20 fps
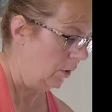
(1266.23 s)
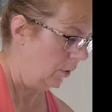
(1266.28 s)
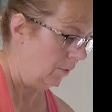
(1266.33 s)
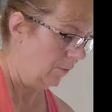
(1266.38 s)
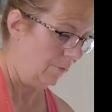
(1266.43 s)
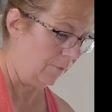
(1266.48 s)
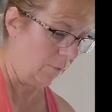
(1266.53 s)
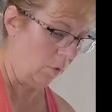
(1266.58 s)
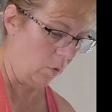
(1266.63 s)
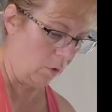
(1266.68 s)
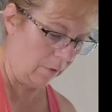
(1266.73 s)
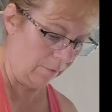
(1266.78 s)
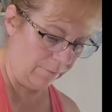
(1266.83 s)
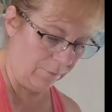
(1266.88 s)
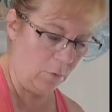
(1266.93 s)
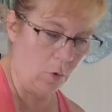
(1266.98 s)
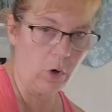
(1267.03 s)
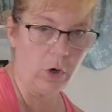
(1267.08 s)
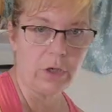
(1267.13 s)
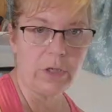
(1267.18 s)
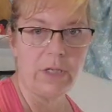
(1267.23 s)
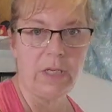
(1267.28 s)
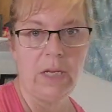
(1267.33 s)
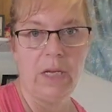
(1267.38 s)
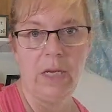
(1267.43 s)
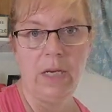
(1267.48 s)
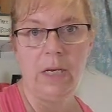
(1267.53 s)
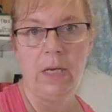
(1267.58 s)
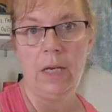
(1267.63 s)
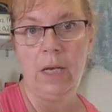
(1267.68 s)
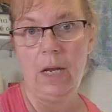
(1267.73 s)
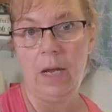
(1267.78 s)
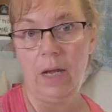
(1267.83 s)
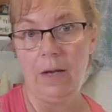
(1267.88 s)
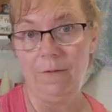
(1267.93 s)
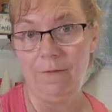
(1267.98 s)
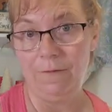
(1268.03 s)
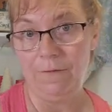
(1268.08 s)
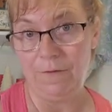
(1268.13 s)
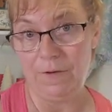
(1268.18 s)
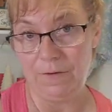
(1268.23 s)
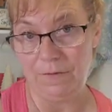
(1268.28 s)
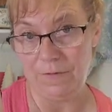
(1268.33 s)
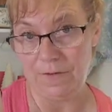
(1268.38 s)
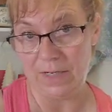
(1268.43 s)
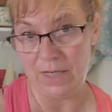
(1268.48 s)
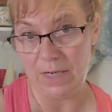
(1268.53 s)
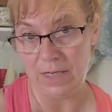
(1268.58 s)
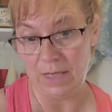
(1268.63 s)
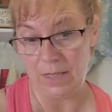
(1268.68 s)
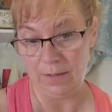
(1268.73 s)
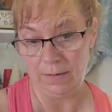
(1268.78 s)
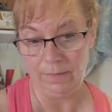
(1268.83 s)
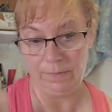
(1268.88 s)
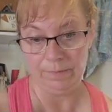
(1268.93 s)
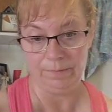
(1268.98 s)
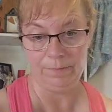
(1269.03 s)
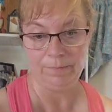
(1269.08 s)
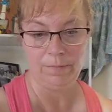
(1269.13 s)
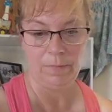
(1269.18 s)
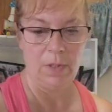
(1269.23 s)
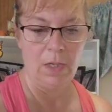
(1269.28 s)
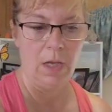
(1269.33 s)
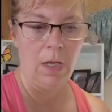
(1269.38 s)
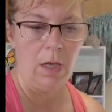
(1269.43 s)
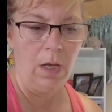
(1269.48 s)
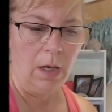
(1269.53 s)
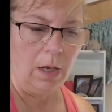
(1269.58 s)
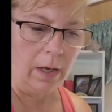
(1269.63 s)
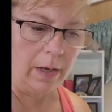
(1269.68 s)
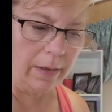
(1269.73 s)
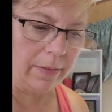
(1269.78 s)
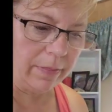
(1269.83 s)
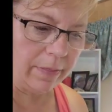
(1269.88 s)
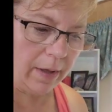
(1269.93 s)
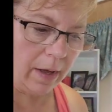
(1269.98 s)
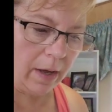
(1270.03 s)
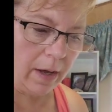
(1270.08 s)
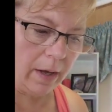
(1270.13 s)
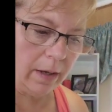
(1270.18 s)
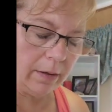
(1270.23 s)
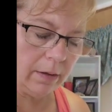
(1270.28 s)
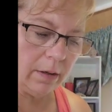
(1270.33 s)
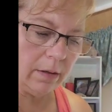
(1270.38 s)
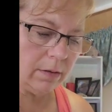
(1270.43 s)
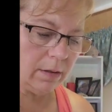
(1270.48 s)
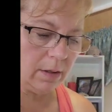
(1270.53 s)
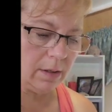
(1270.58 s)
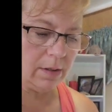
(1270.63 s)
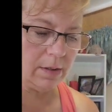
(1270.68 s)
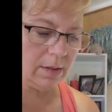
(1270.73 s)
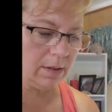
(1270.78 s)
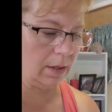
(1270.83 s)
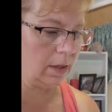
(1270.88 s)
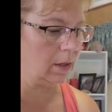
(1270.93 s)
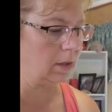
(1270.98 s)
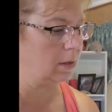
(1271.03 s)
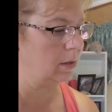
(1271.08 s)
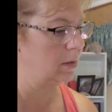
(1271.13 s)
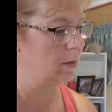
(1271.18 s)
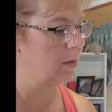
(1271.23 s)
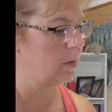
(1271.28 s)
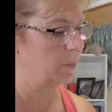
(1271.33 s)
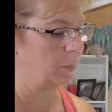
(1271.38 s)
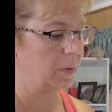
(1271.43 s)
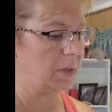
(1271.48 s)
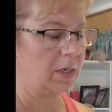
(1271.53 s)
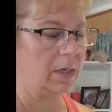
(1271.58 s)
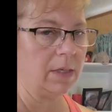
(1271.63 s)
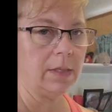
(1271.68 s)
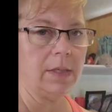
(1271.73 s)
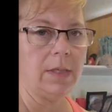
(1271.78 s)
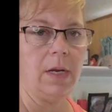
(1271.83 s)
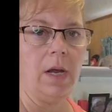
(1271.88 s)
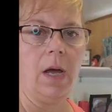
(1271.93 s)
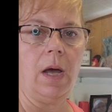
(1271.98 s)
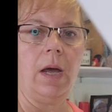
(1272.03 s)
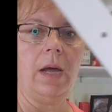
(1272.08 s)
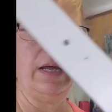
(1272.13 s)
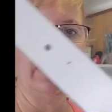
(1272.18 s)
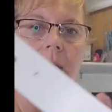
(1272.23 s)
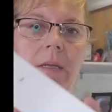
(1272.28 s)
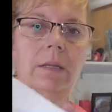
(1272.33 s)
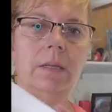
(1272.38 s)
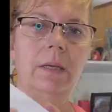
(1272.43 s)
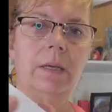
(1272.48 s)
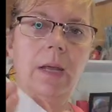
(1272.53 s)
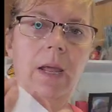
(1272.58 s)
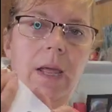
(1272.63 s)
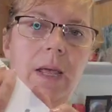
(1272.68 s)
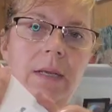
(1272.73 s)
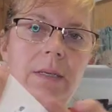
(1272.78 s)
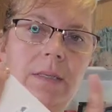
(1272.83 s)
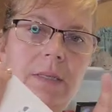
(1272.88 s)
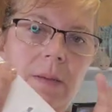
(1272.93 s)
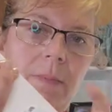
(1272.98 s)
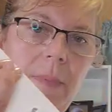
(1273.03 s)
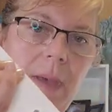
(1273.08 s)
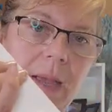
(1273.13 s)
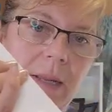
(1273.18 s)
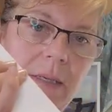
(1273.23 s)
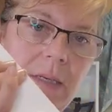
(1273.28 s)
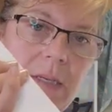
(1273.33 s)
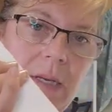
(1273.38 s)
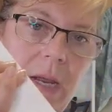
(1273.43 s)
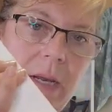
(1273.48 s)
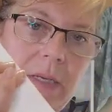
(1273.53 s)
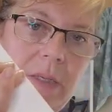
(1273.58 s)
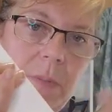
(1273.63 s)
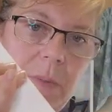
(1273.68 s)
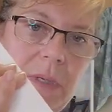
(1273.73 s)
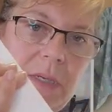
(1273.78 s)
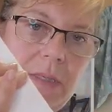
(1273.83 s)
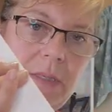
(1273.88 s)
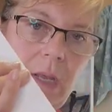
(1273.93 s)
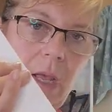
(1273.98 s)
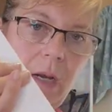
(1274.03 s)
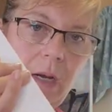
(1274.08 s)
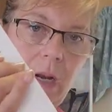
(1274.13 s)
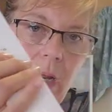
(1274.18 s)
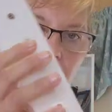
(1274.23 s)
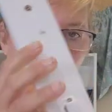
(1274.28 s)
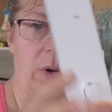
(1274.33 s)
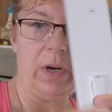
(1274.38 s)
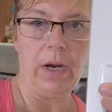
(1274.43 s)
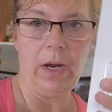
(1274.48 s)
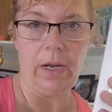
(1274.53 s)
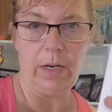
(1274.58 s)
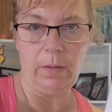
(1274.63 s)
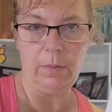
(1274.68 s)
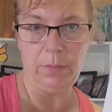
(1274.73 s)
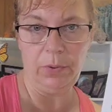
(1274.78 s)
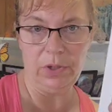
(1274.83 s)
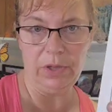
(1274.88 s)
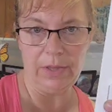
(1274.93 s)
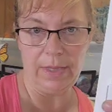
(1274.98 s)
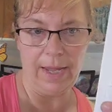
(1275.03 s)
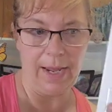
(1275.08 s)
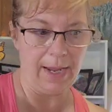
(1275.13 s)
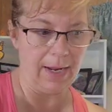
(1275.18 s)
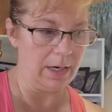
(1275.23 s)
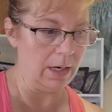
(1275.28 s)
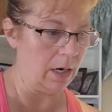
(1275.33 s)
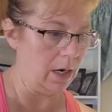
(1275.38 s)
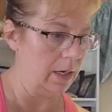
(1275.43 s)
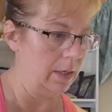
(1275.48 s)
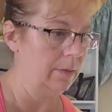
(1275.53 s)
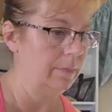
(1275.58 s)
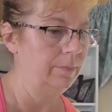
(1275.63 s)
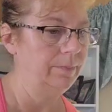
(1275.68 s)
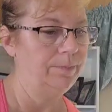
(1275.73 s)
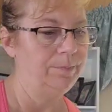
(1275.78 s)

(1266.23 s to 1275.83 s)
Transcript: for 14 and 15. And then this is piece 9 that has the magnetized piece on it. I went ahead and put that on.